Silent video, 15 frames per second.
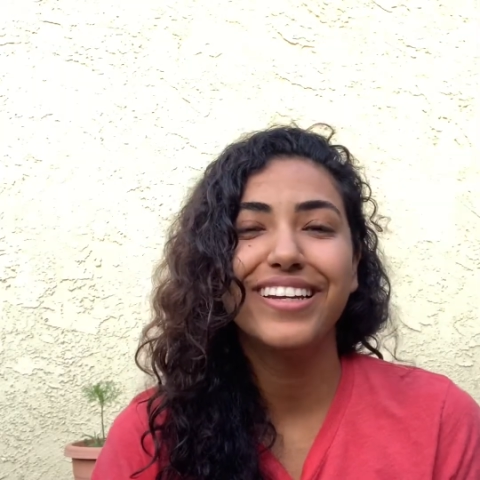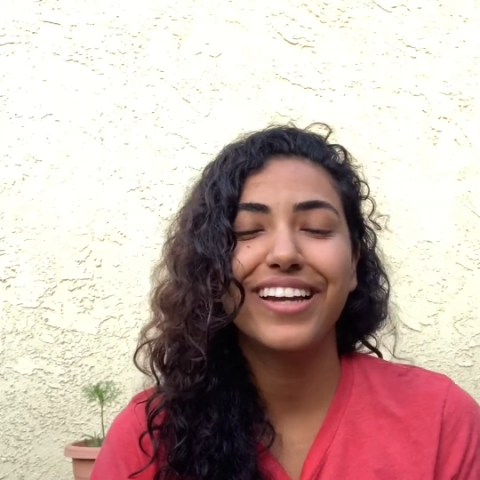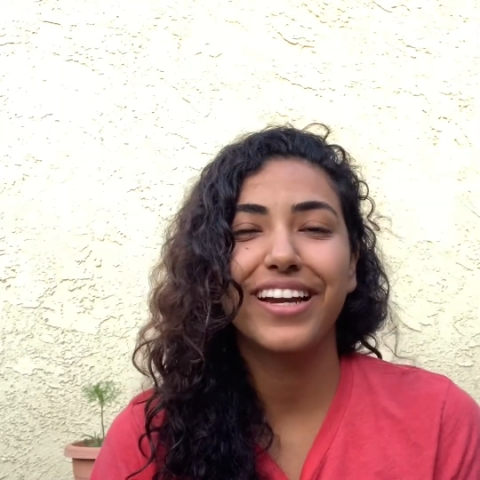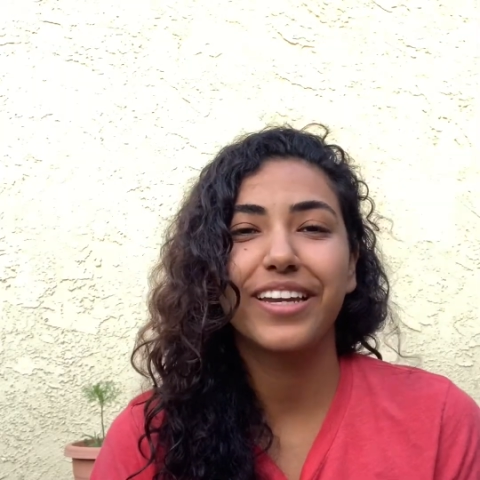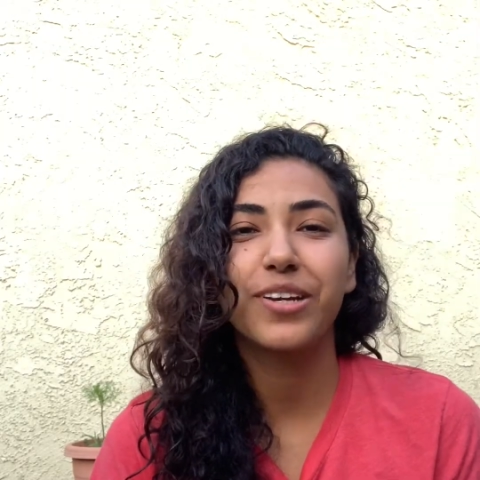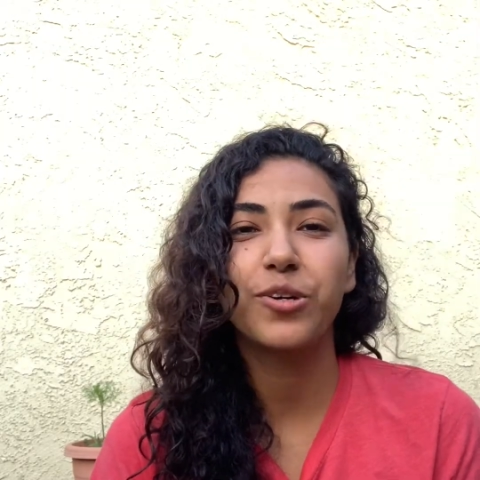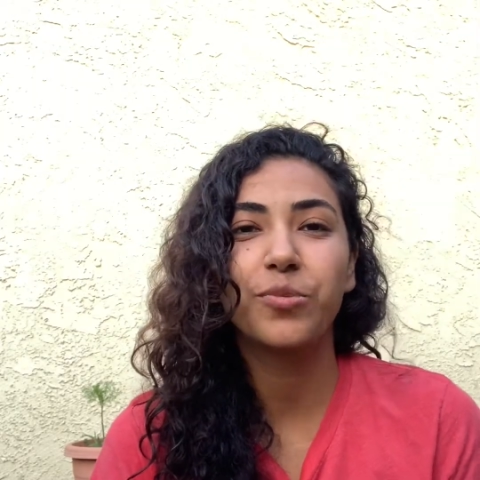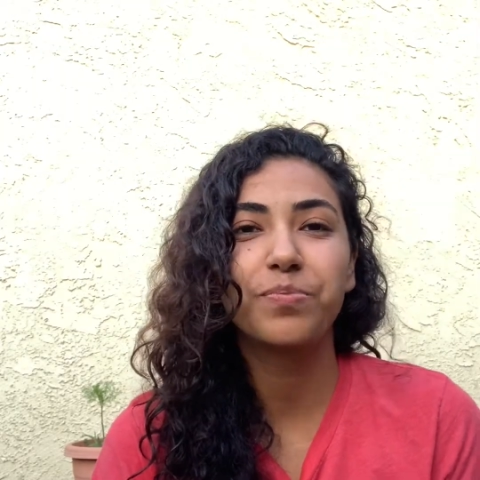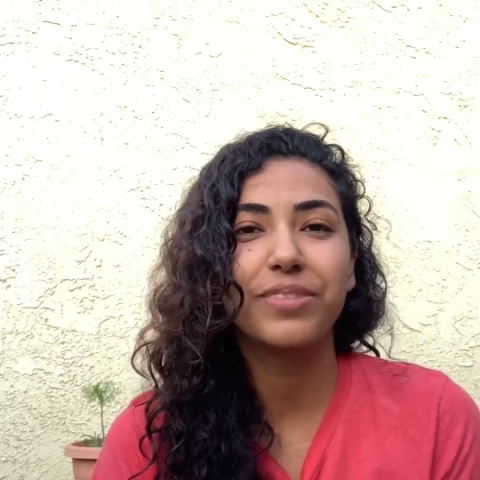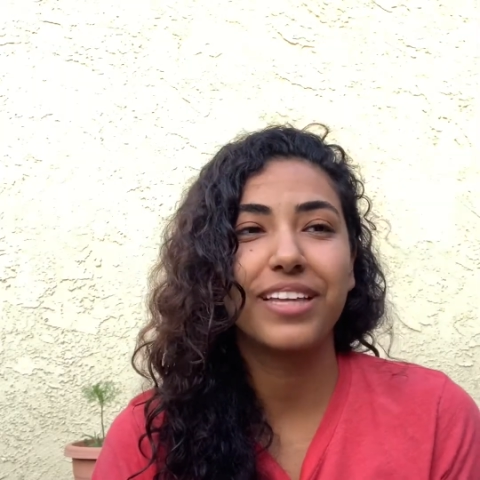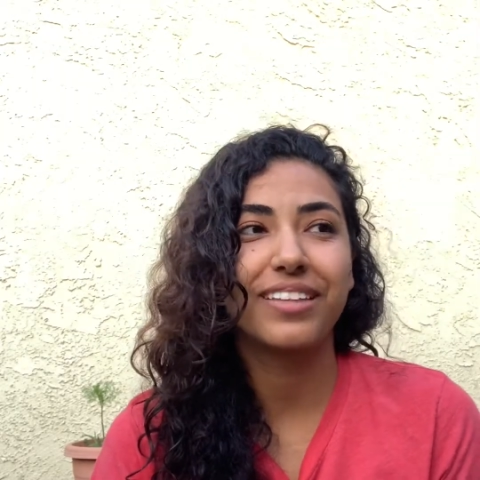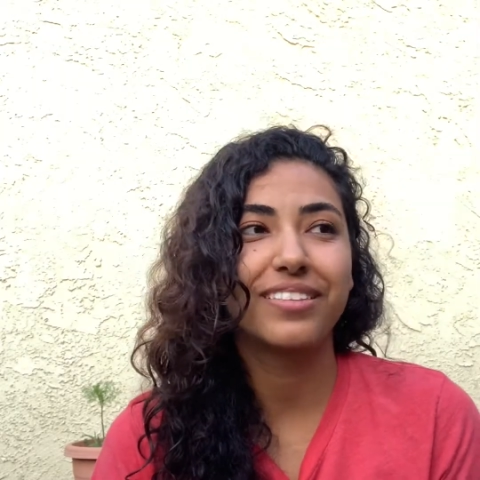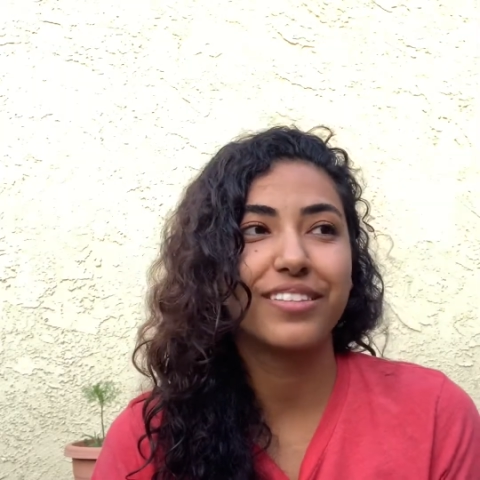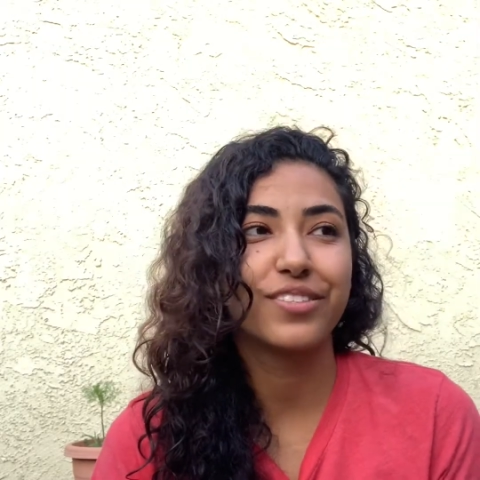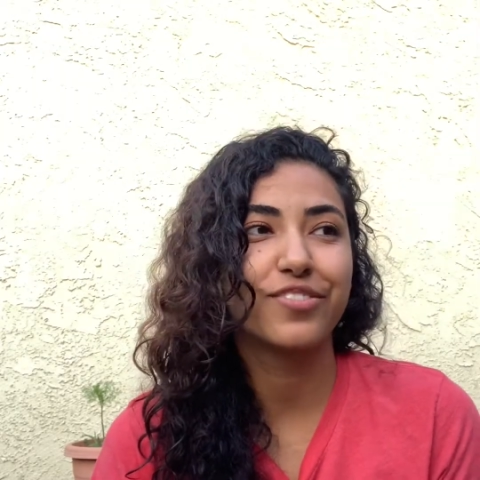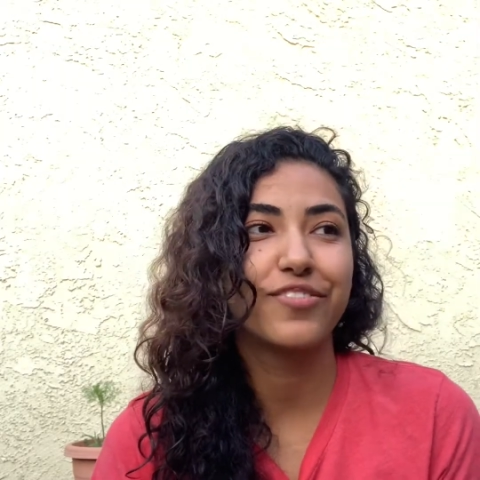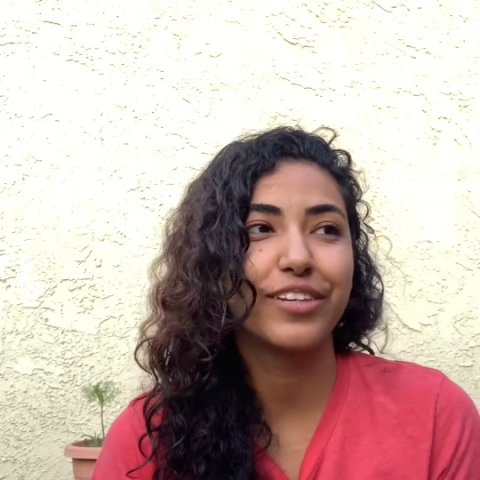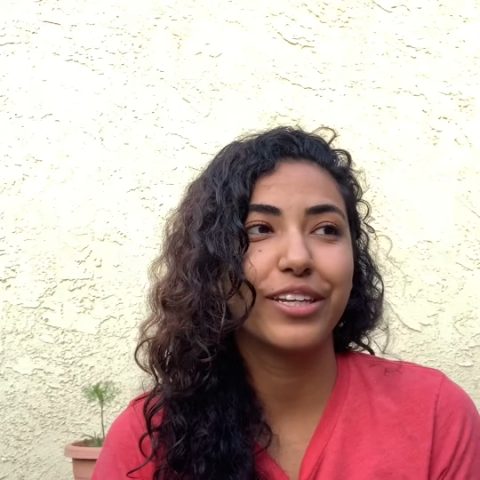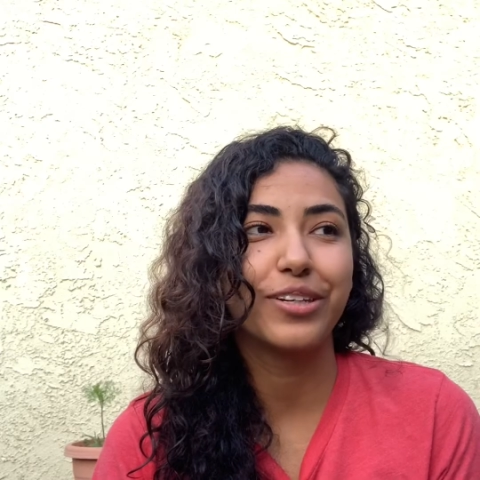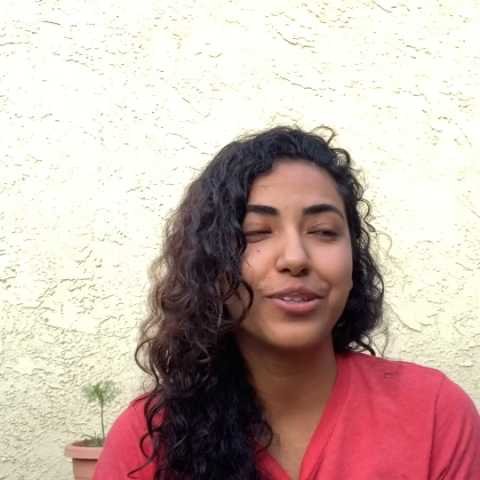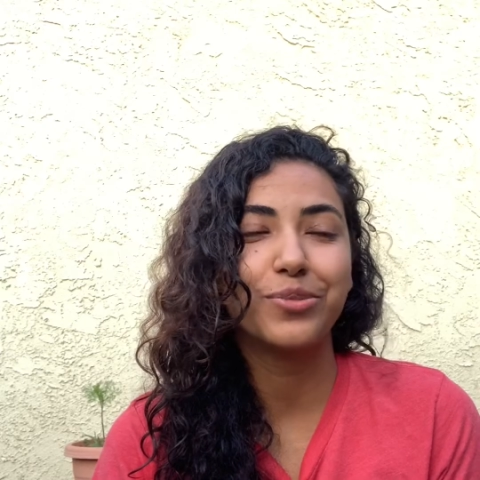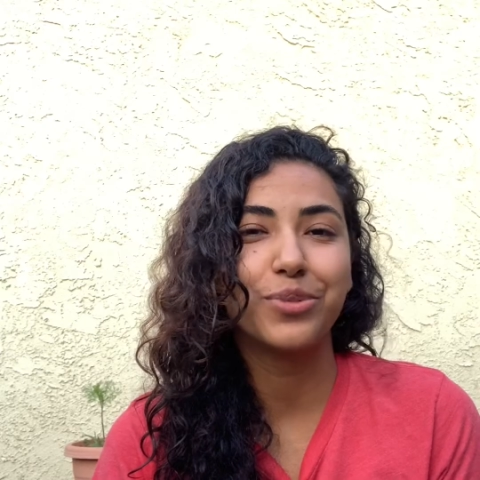I hope that this
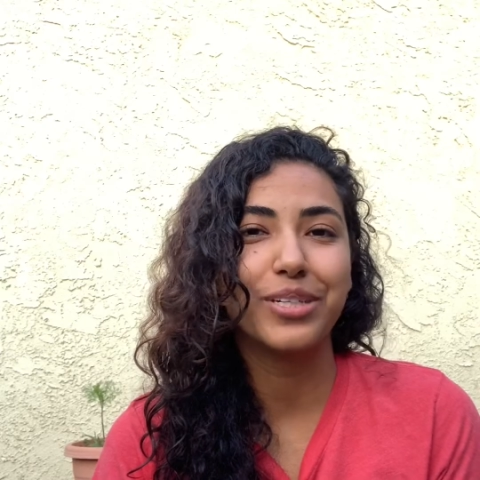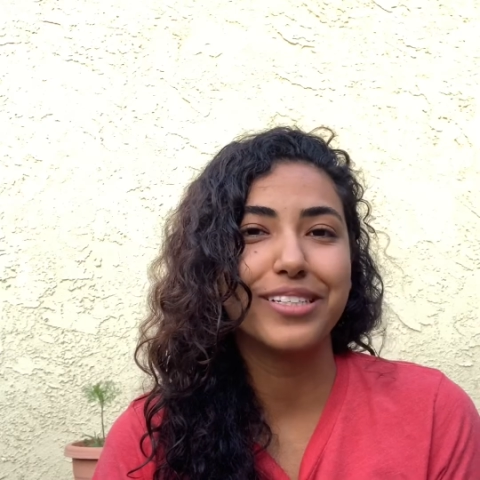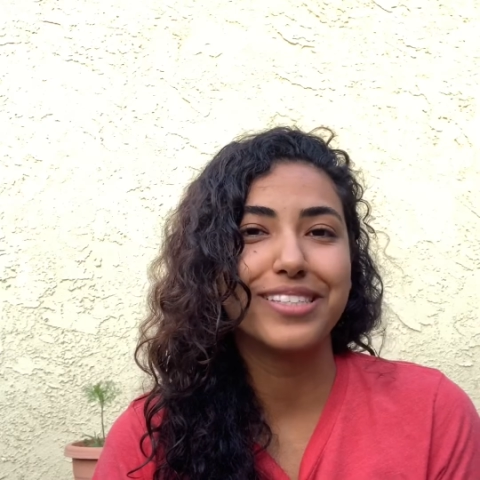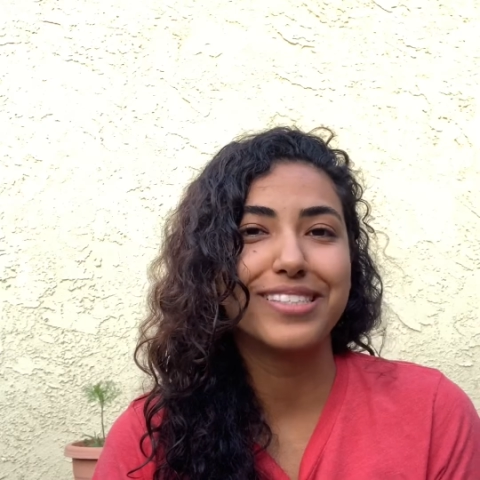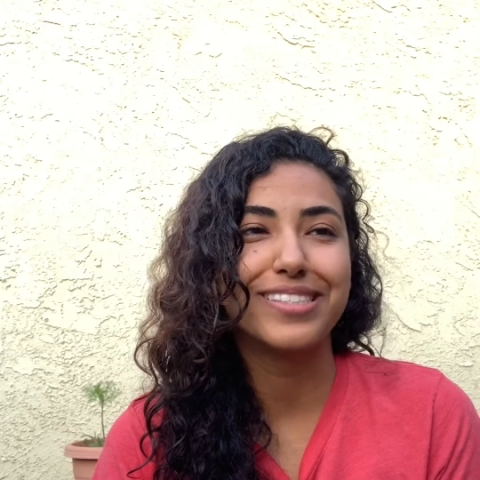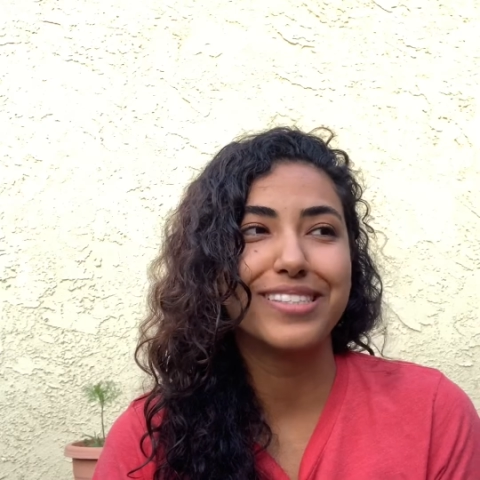video was